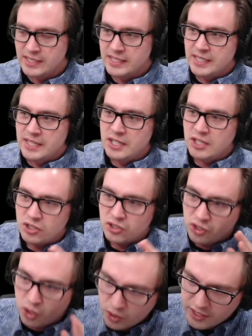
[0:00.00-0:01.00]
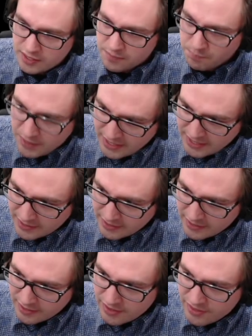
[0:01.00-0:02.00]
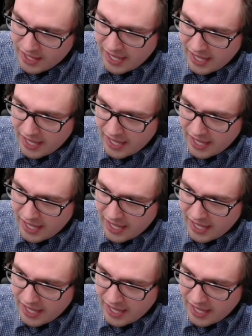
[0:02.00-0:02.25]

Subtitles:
Could it be that